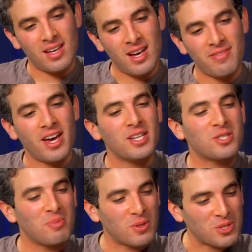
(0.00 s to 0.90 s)
I've had a
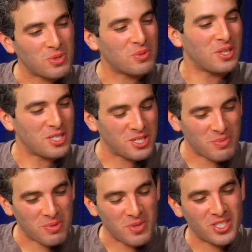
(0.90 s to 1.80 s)
tumultuous
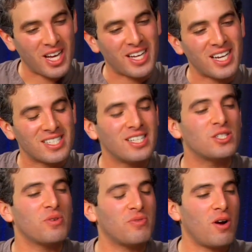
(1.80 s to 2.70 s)
relationship with music, I guess,
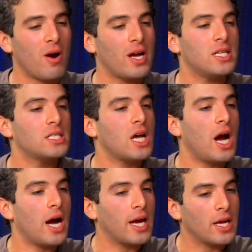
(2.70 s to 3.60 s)
insofar as
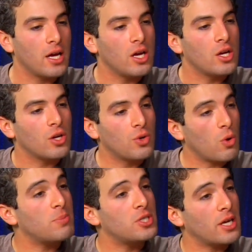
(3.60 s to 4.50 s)
I
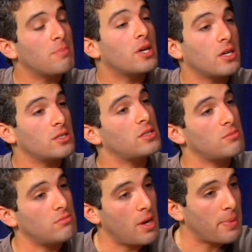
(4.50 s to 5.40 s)
grew up singing
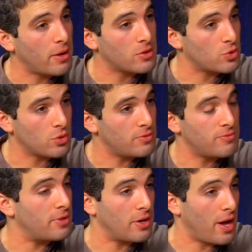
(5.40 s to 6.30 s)
because my parents sort of
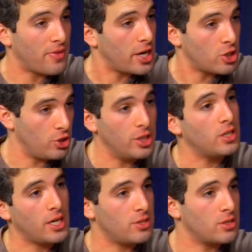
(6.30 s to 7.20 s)
figured out that I could,
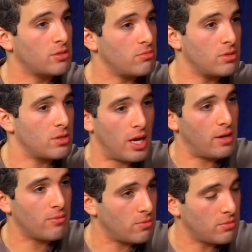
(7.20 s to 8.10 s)
and I just was,
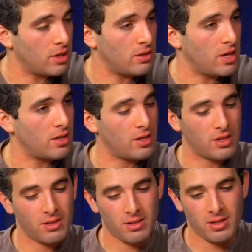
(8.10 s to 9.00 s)

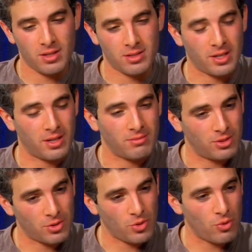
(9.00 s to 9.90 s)
as like a
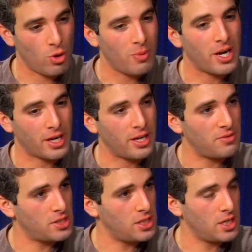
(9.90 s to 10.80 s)
little toy robot, I kind
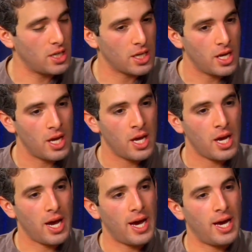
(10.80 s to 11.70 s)
of just did it.
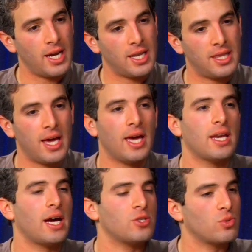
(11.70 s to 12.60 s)
And
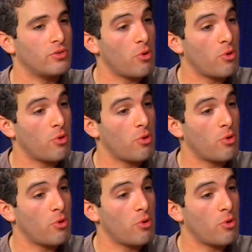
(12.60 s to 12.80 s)
then I sort